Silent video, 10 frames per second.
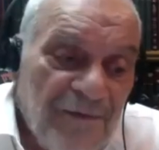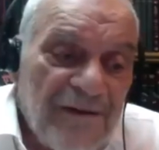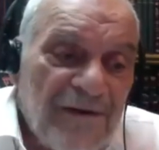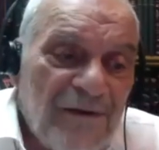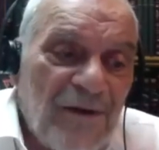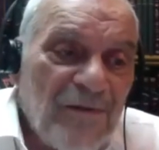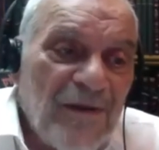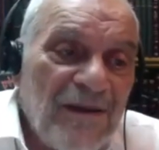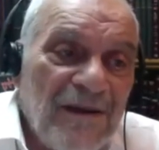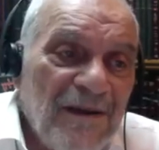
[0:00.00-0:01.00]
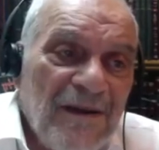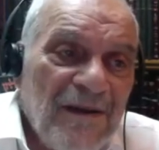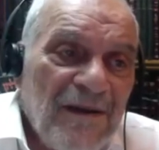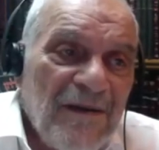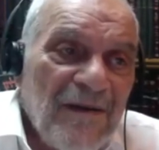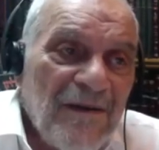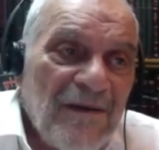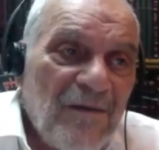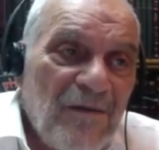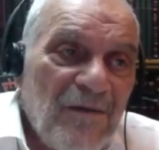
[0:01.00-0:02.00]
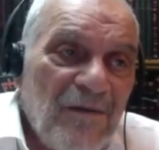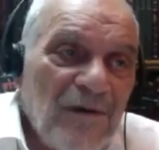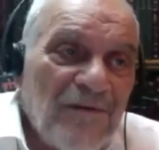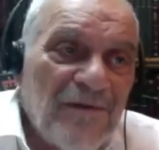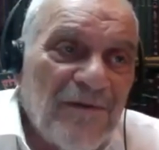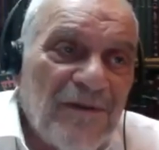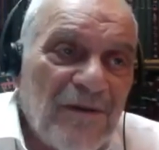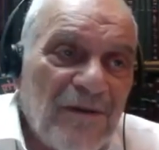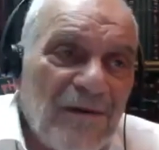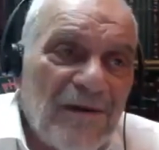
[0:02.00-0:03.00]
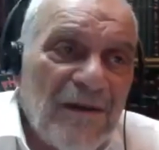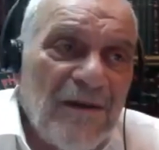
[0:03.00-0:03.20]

told me a wonderful story.